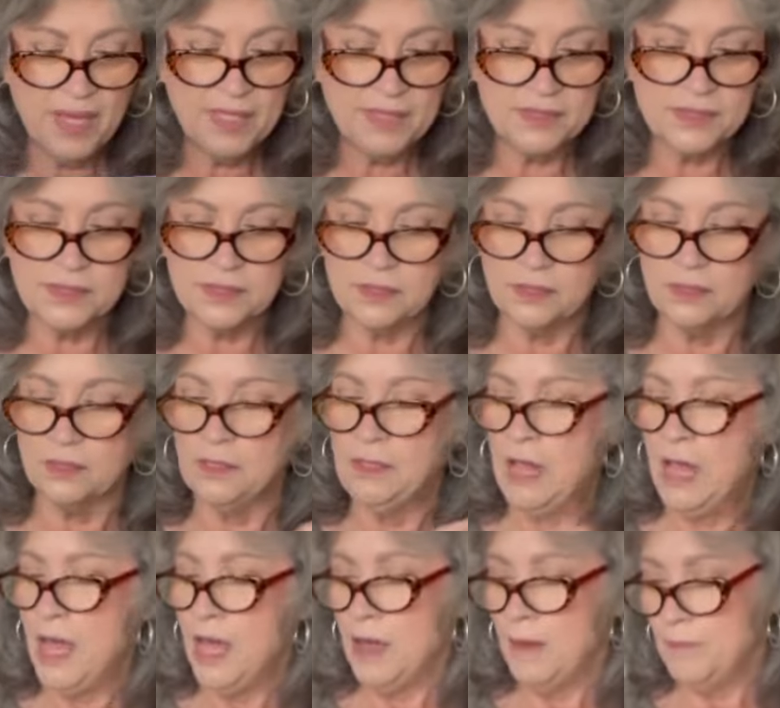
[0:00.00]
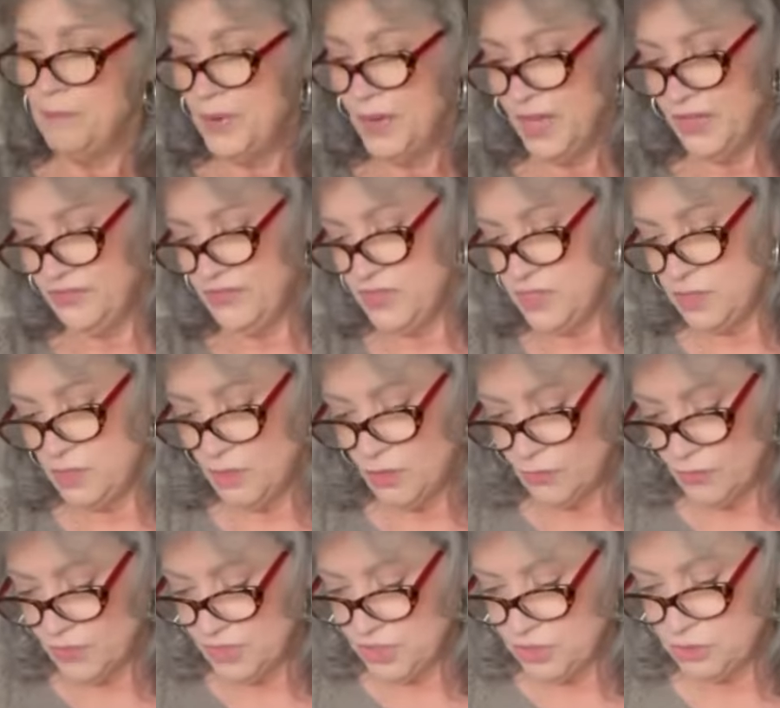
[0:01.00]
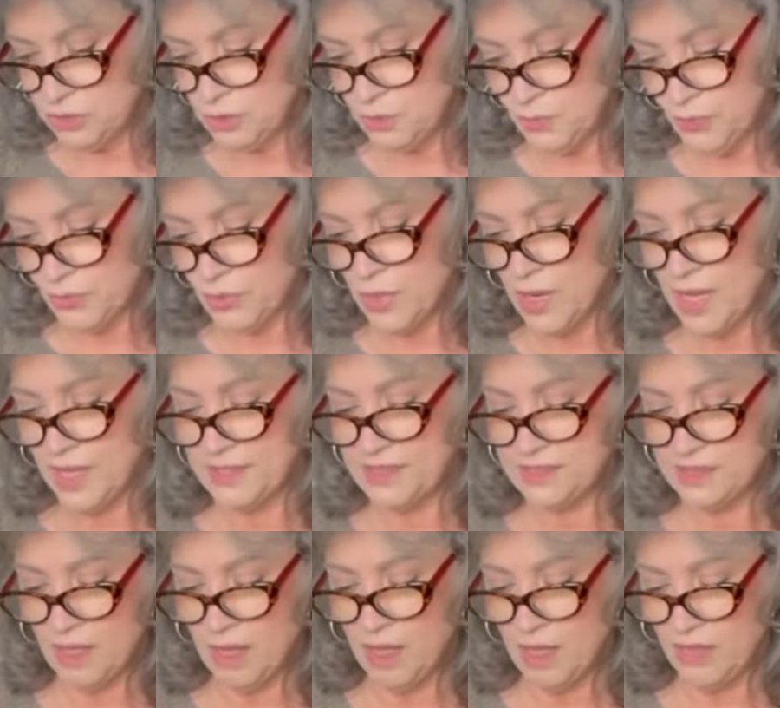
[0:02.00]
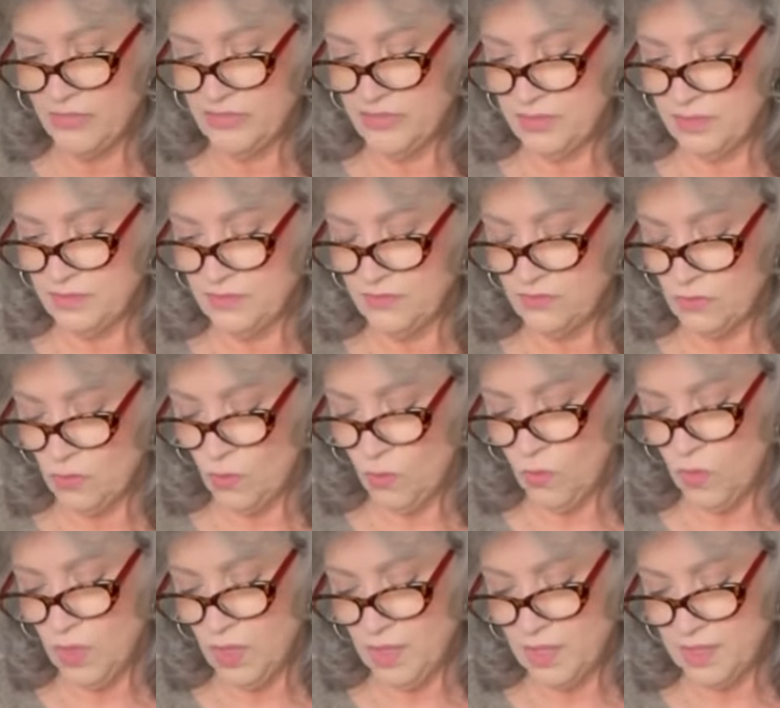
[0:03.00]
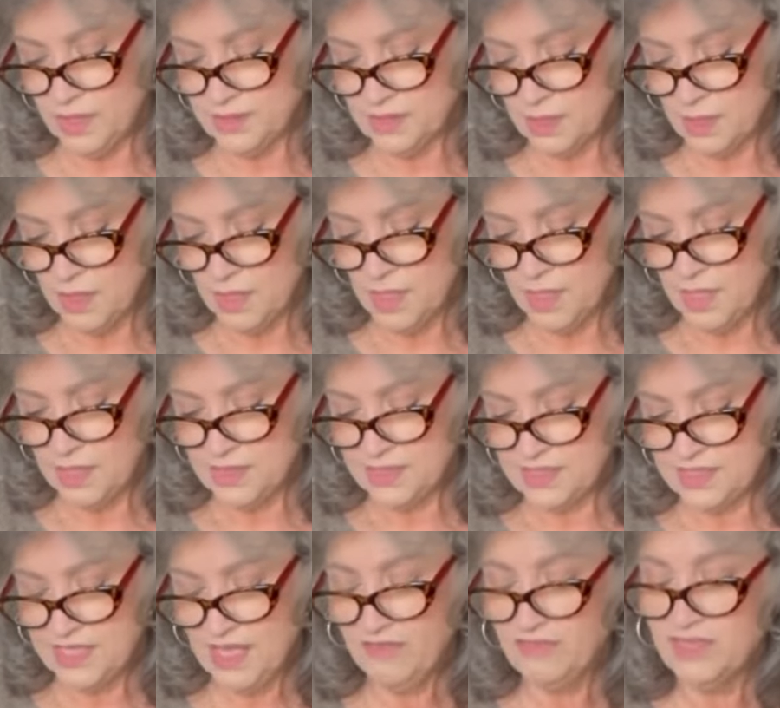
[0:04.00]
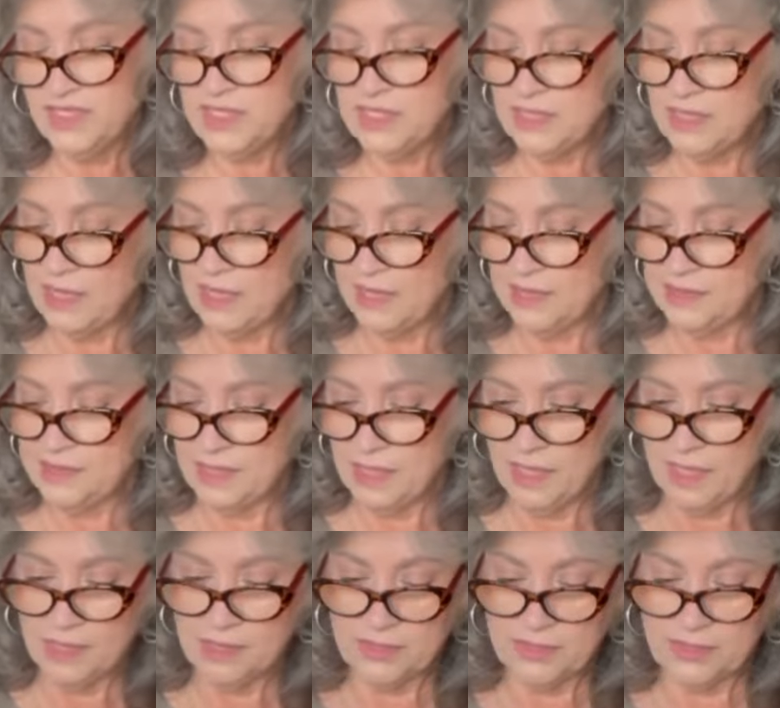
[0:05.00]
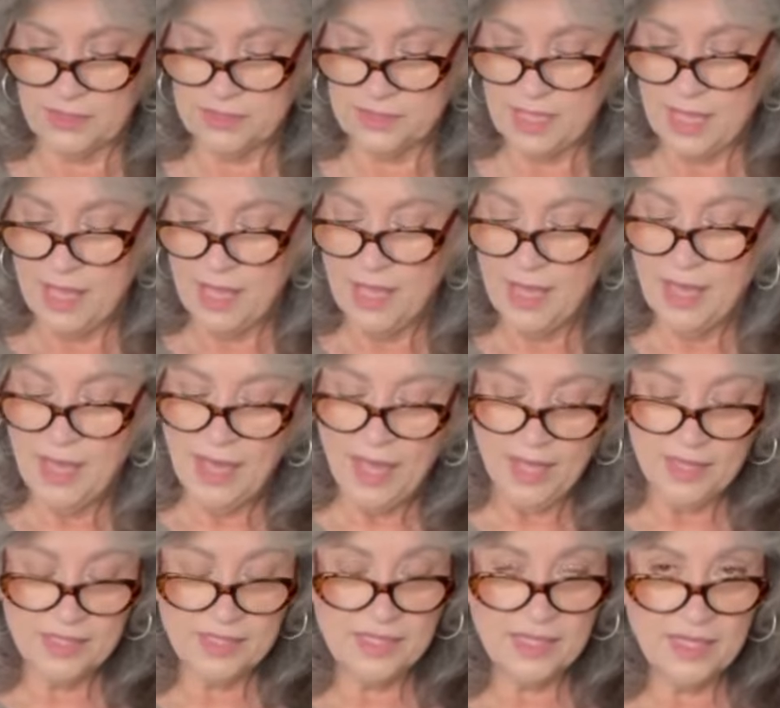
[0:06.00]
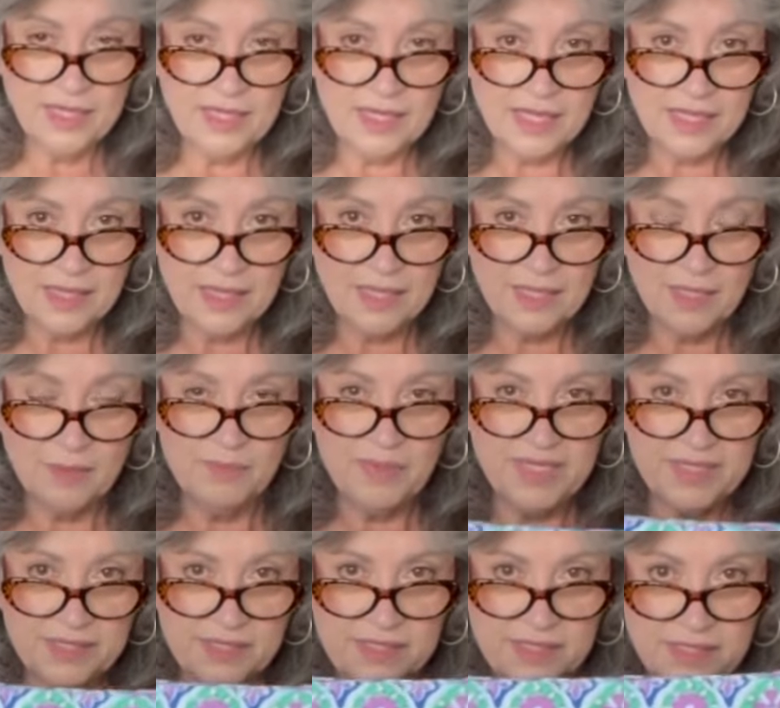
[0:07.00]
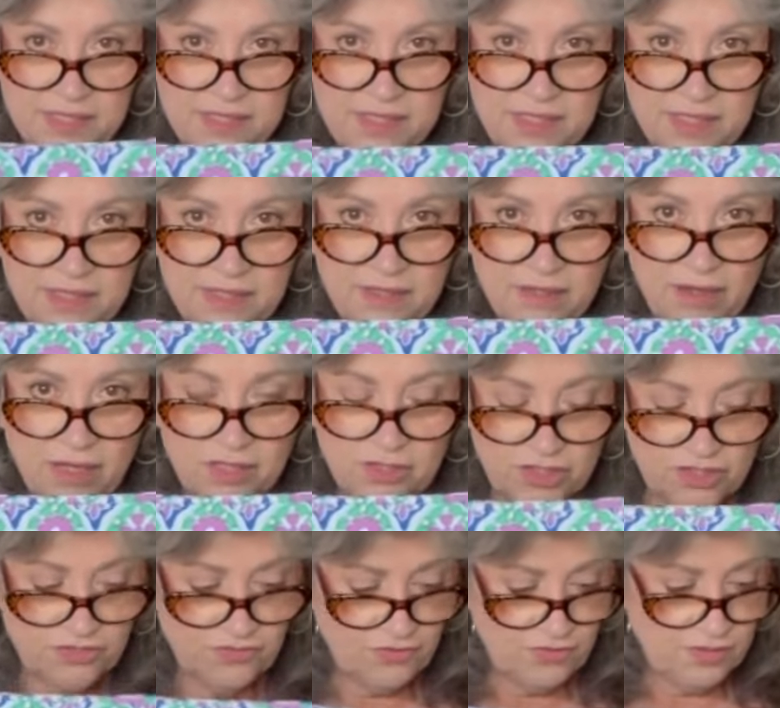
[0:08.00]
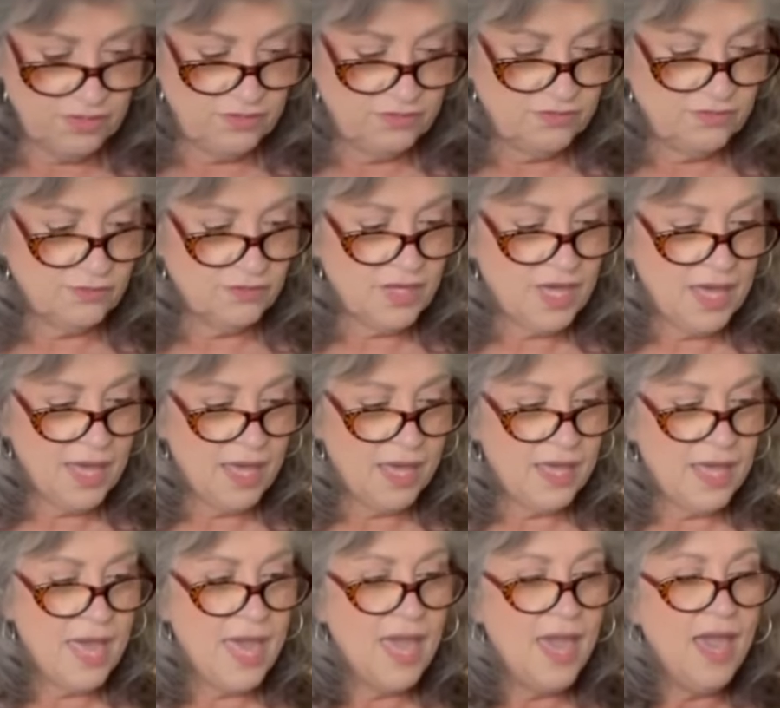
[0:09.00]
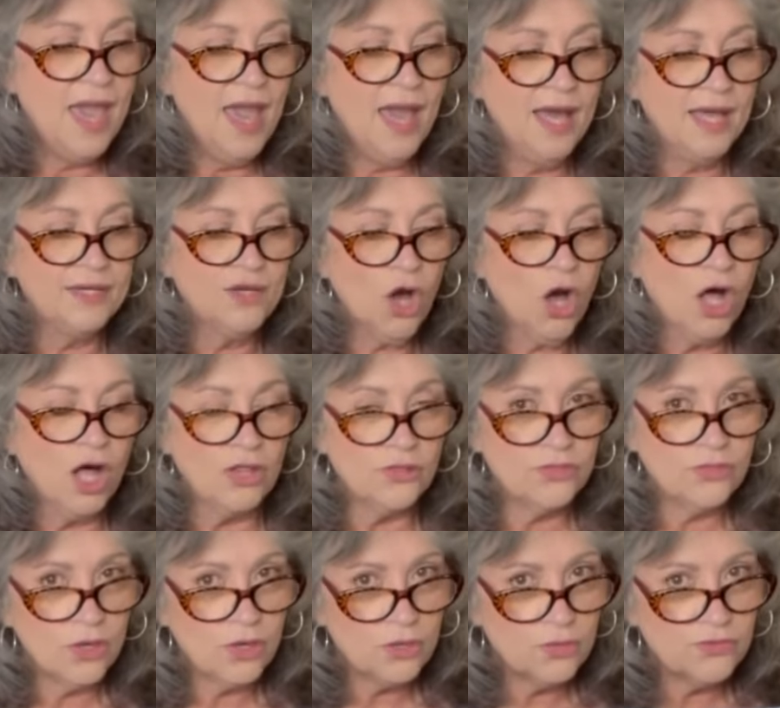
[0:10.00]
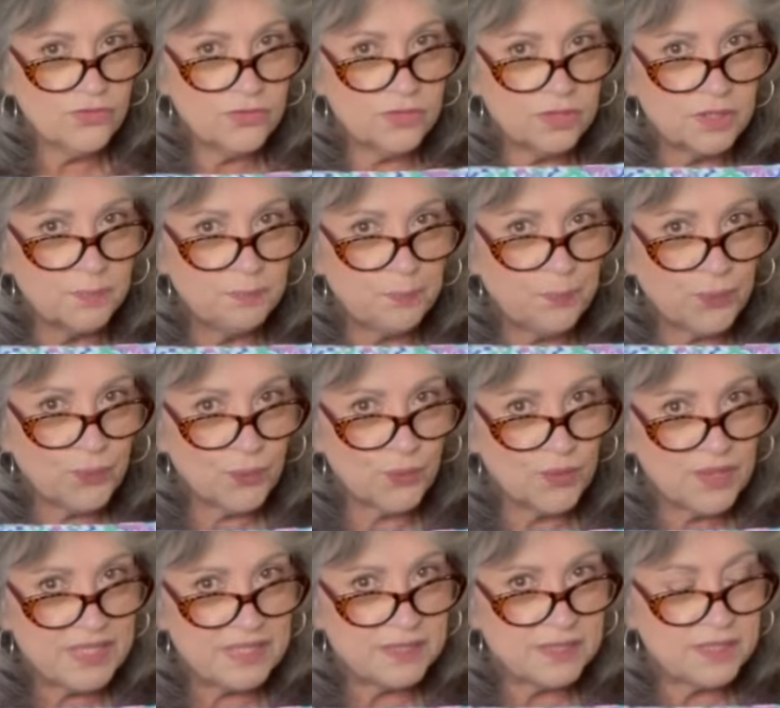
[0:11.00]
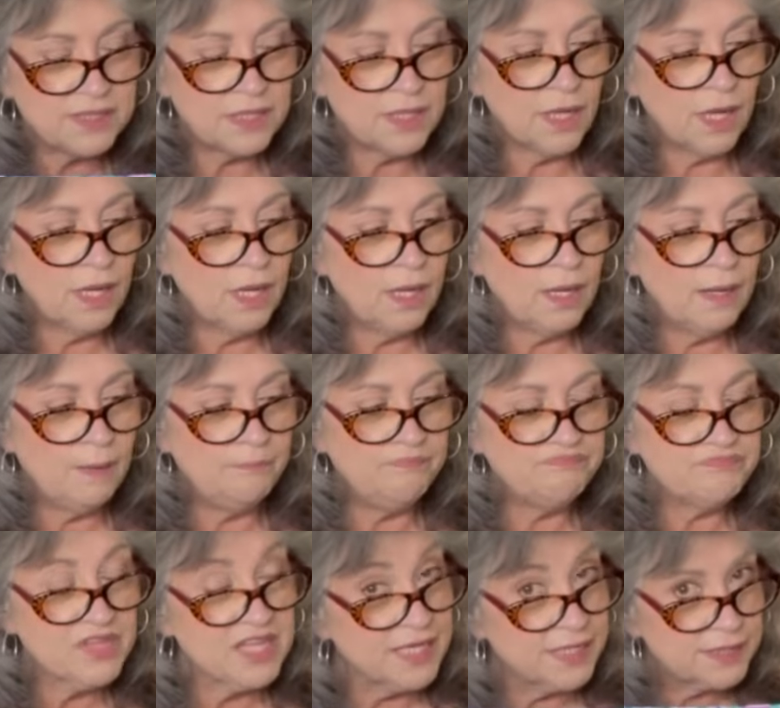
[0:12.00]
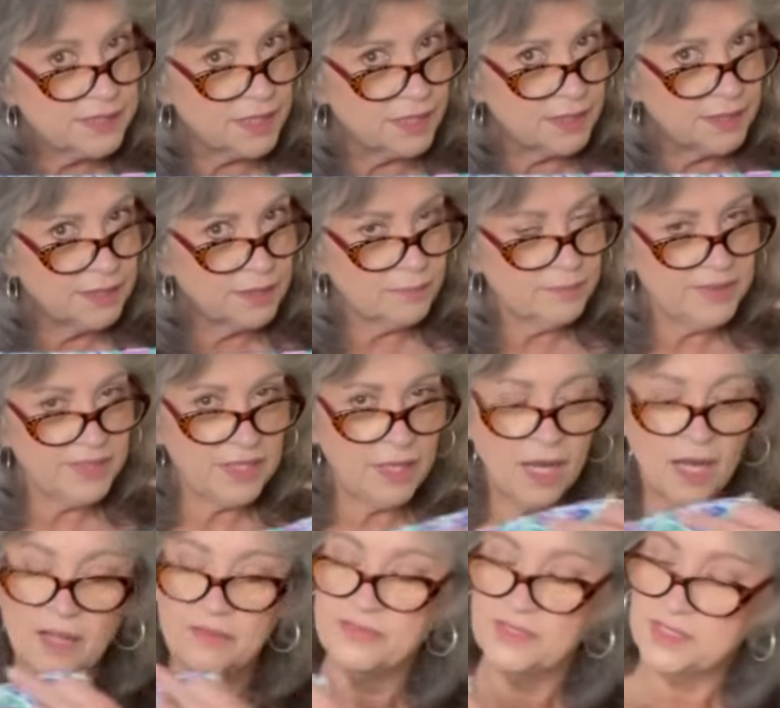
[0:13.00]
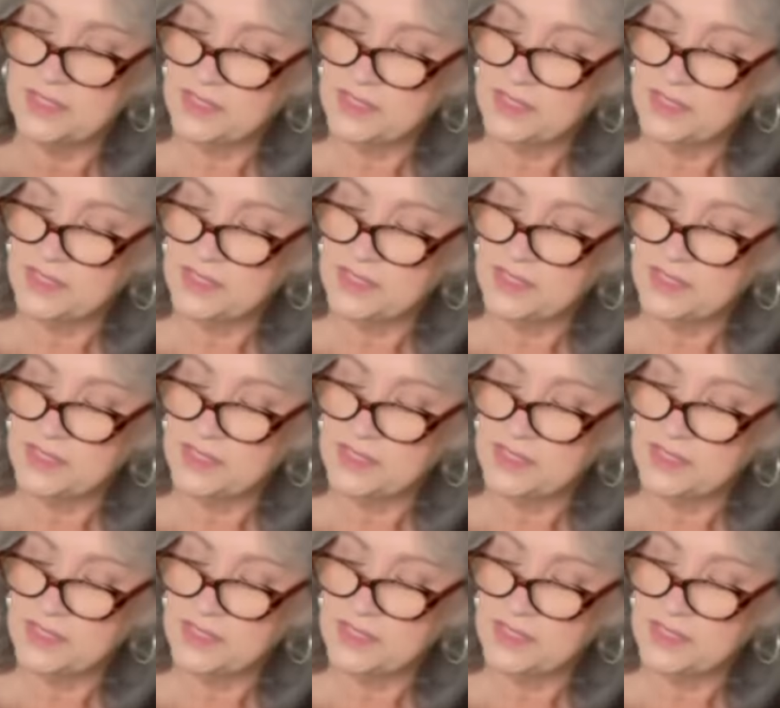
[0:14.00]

pencil, but the original price on this was $79. And again, I think I paid $16 for this, okay? And although the print um, is a little bit on the